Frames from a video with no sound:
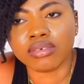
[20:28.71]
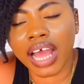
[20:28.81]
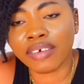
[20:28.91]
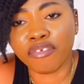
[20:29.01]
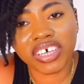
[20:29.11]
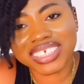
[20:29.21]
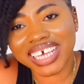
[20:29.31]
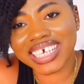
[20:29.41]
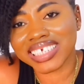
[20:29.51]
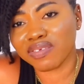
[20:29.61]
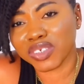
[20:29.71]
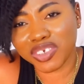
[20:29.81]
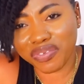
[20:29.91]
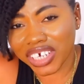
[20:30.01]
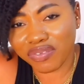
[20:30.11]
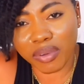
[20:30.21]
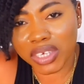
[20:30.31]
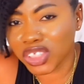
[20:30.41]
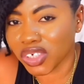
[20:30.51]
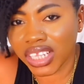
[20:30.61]
And 4C hair is even different from
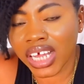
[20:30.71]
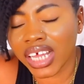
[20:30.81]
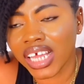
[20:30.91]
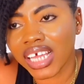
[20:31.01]
each other.